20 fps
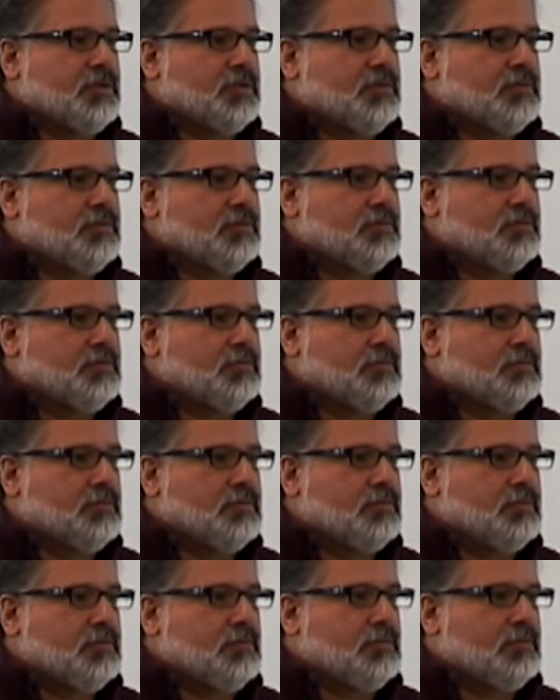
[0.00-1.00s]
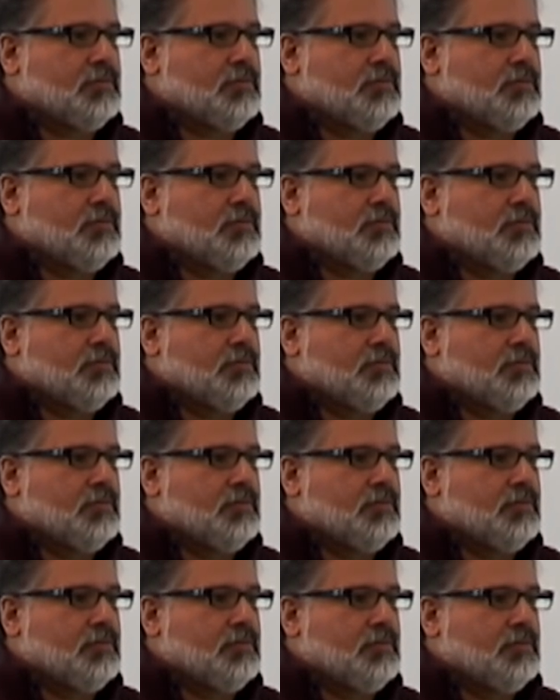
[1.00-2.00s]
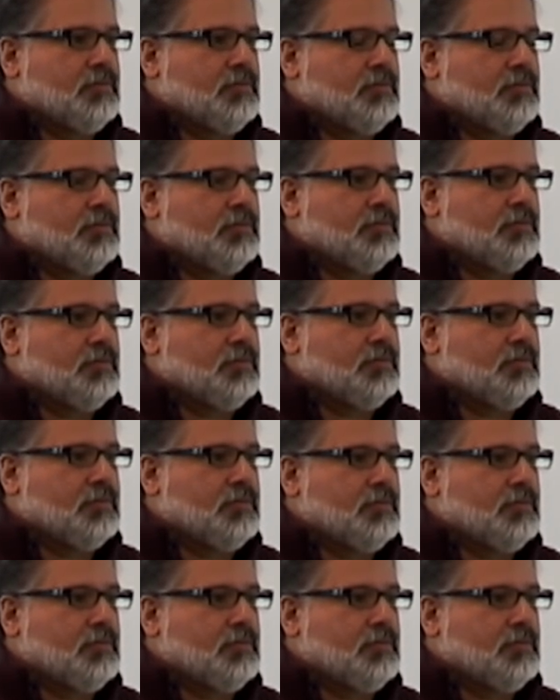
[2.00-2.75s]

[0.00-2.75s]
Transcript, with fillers: I know my local area, we're having an LP gas